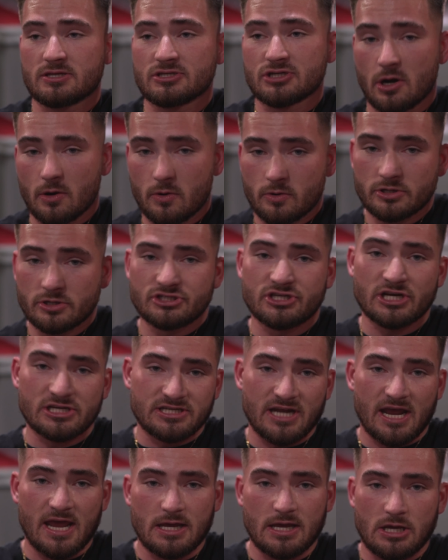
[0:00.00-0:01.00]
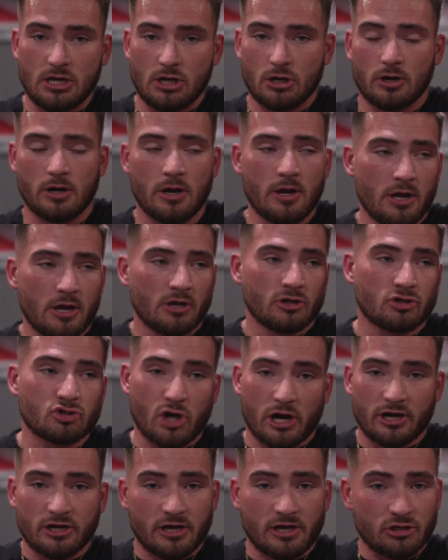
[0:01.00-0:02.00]
So 6 to 8 here,
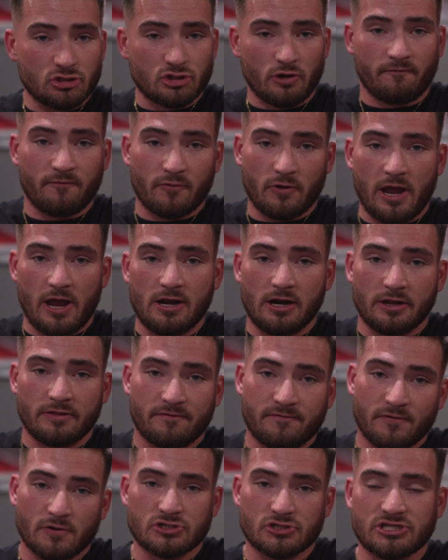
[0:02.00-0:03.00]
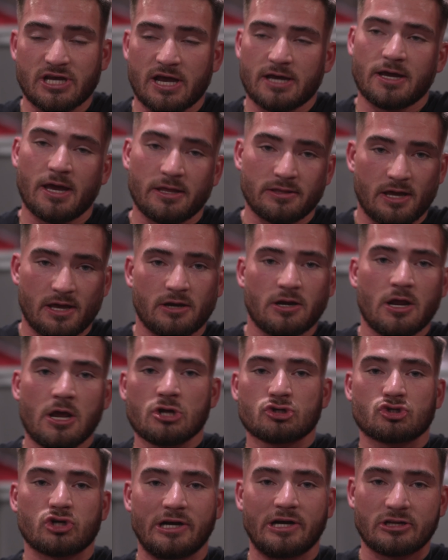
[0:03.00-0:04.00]
try to shoot for 8 on the first set and then
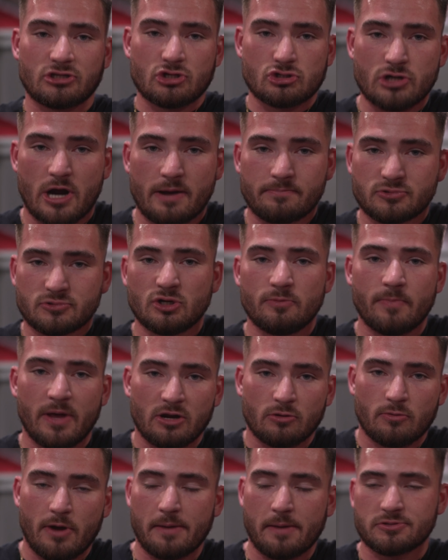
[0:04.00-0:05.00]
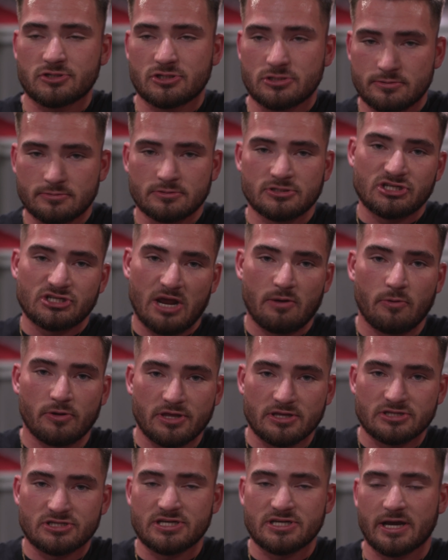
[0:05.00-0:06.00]
try not to drop too many reps, stay
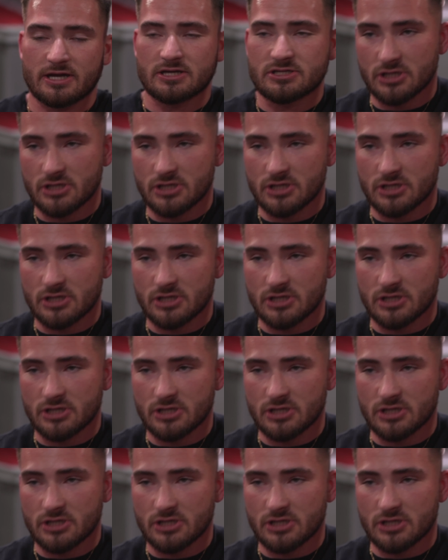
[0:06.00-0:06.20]
within 6.